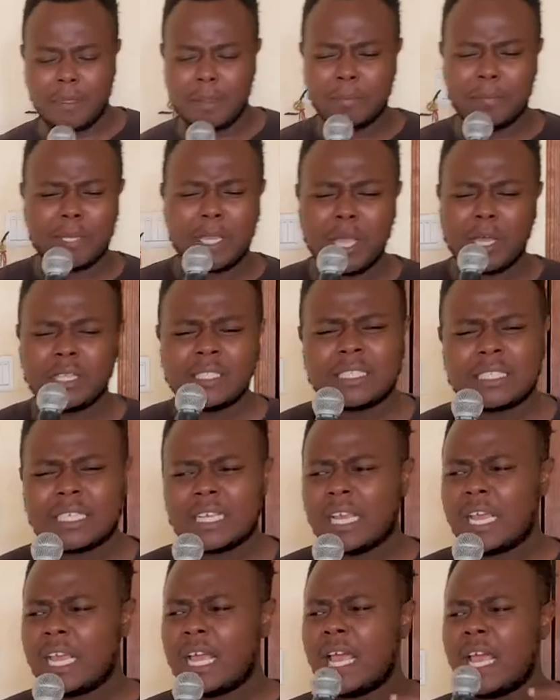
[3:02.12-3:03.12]
Because
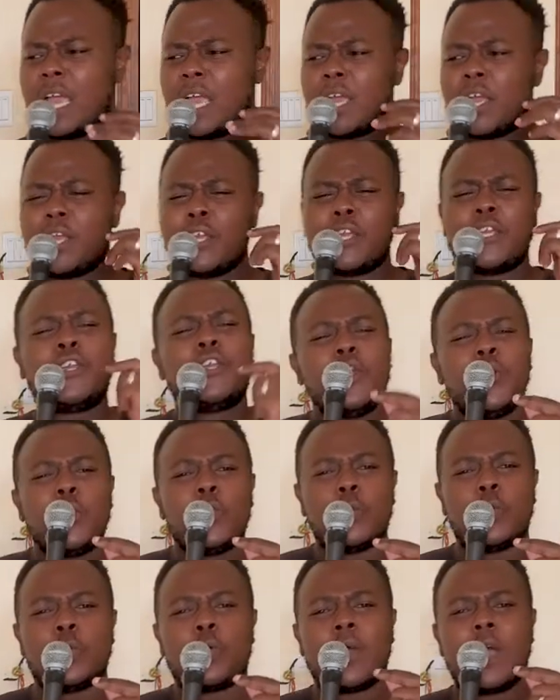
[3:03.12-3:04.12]

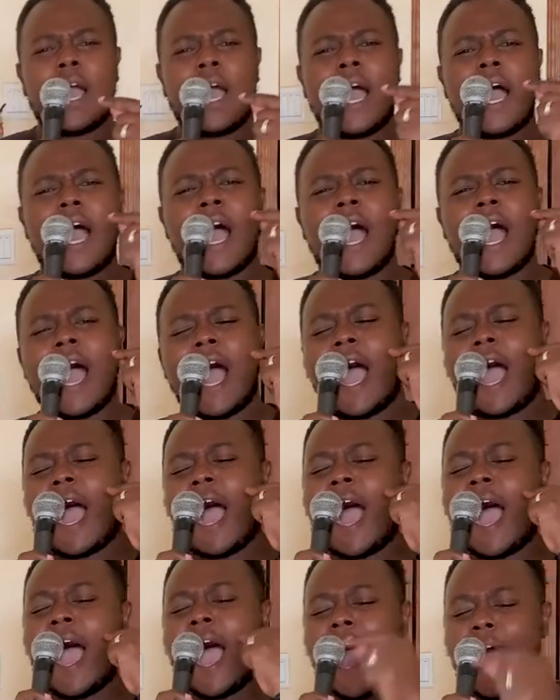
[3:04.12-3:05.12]
you
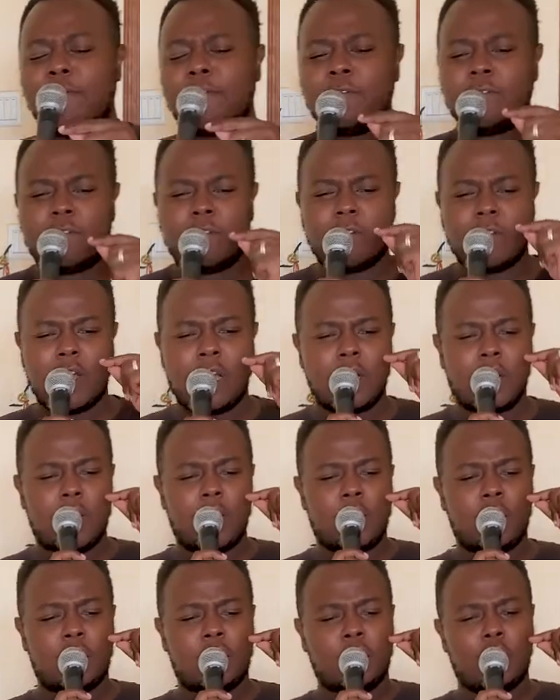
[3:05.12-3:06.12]
have
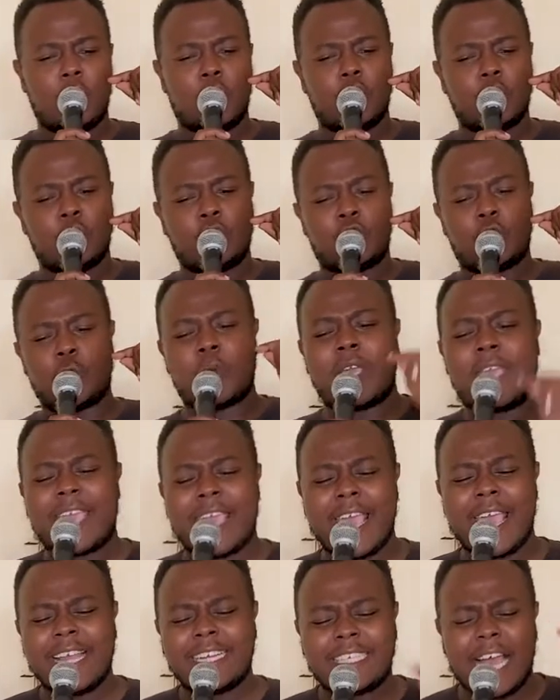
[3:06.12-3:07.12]
to
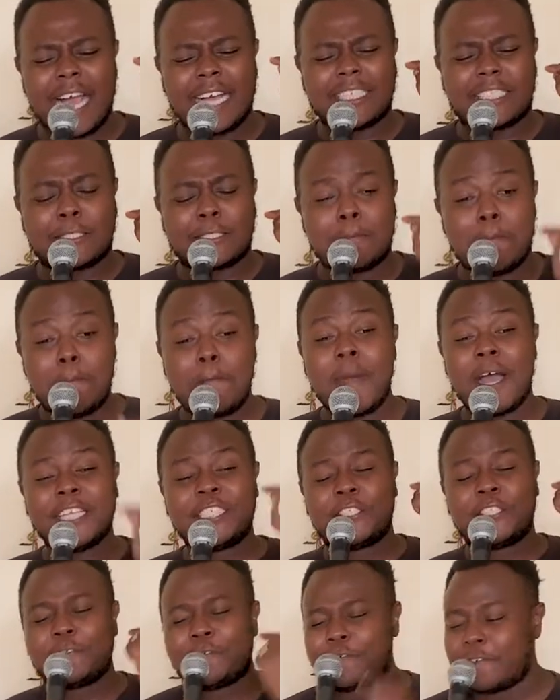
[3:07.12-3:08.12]
get as
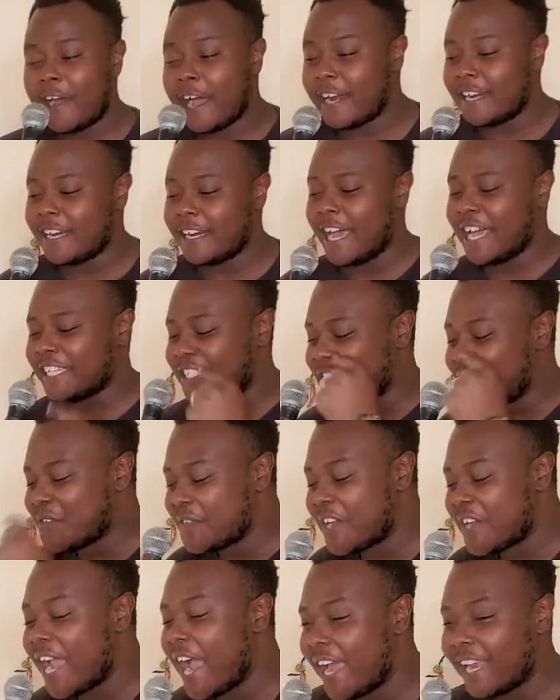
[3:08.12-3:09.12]
much fun as you
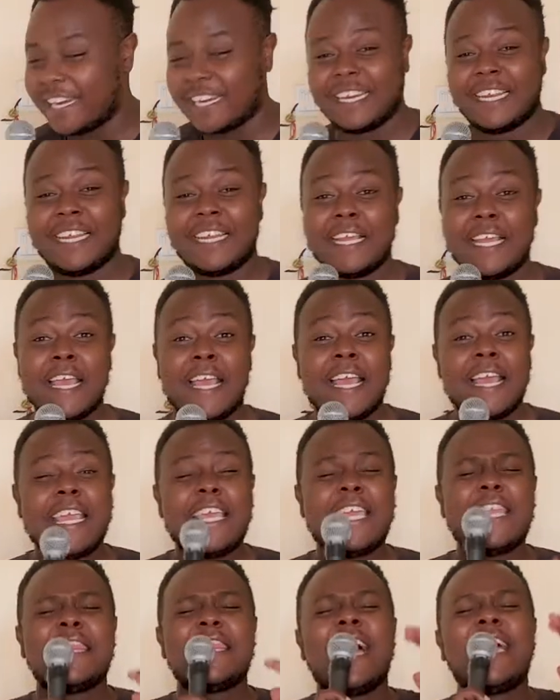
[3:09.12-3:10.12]
can
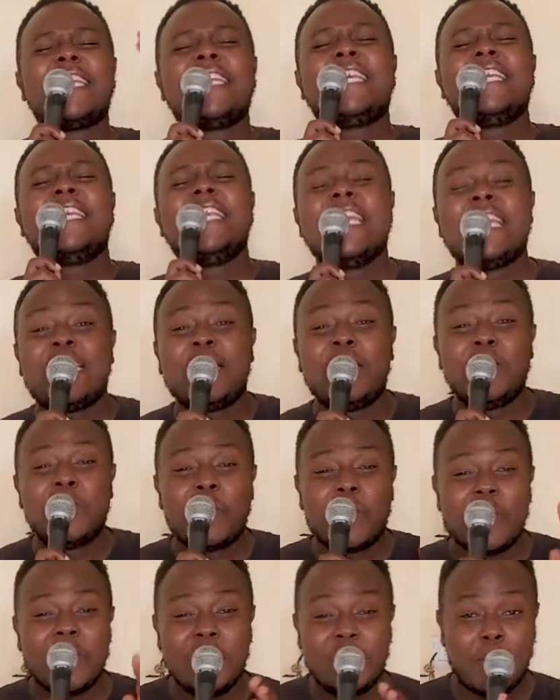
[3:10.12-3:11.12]
in that little
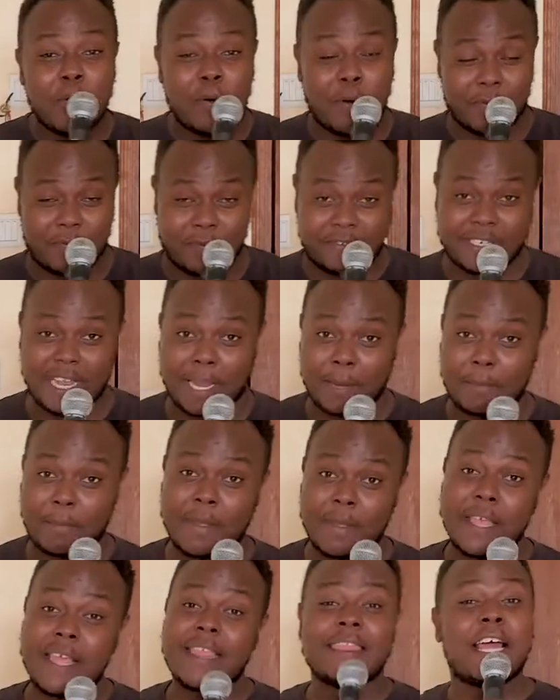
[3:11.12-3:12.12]
window of time
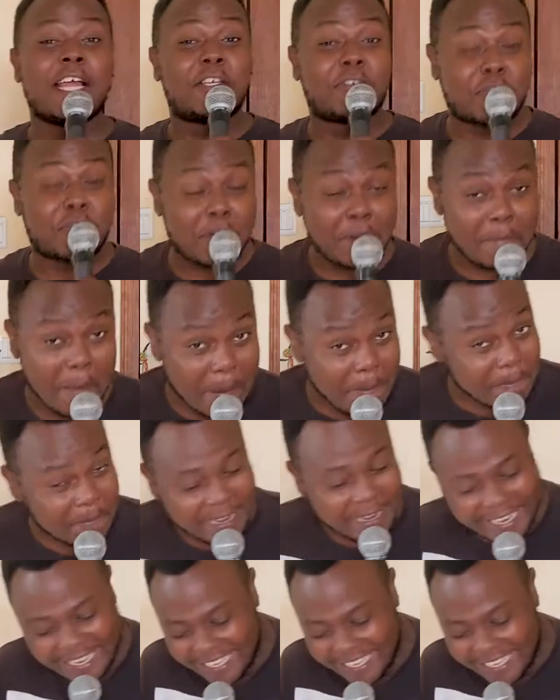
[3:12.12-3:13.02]
that, remember,